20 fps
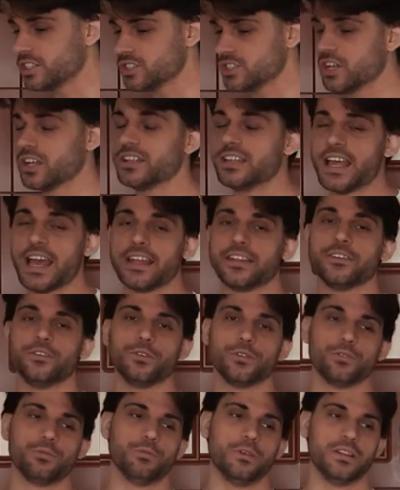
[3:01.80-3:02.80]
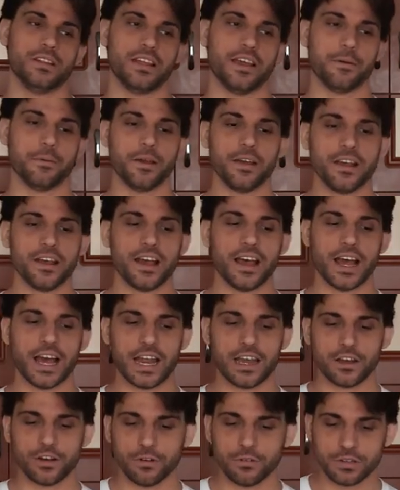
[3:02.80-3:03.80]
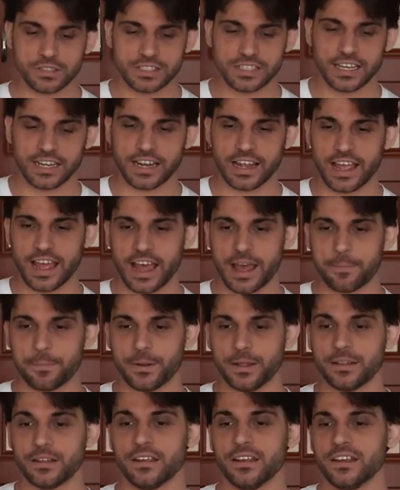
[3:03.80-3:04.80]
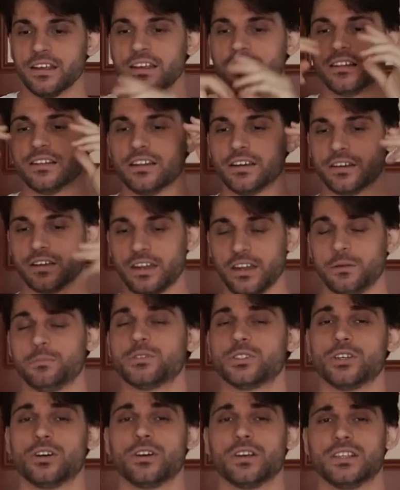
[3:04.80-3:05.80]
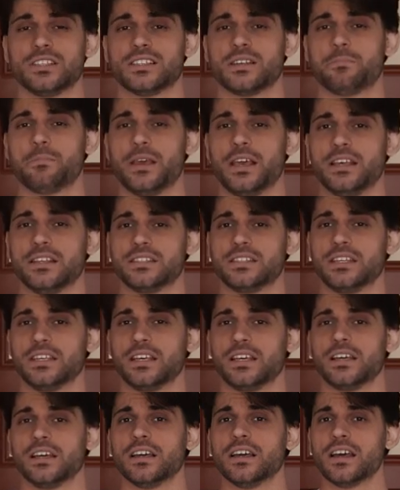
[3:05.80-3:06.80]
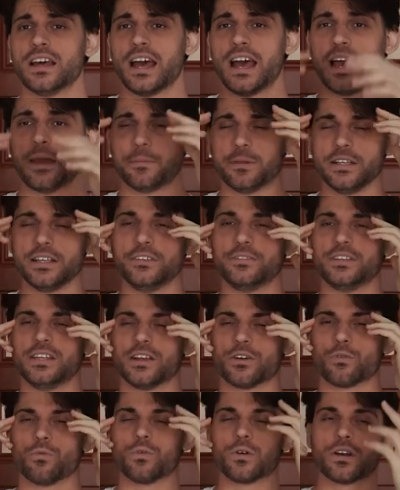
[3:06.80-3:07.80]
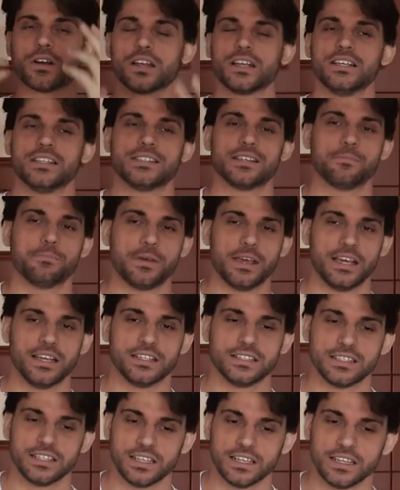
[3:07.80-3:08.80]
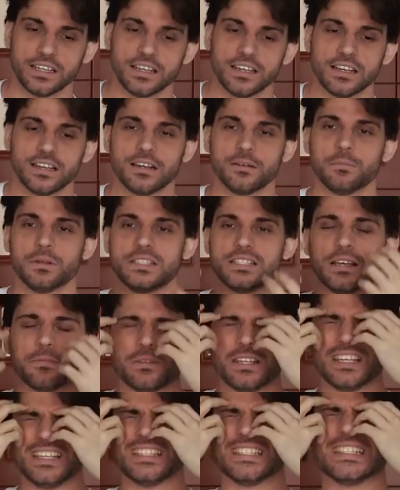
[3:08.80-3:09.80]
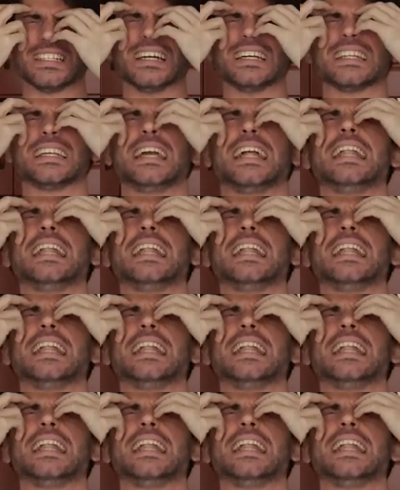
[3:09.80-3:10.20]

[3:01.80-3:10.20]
is not that good with them. I don't know what's gonna happen. Their theme song is amazing. I believe their work is amazing, but something is not